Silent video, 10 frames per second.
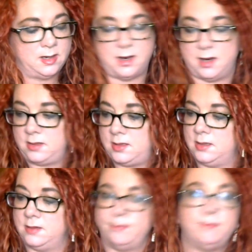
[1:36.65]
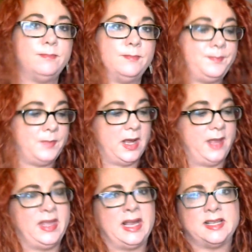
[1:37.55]
I
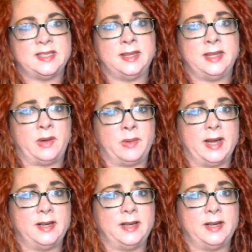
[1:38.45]
think I said that right.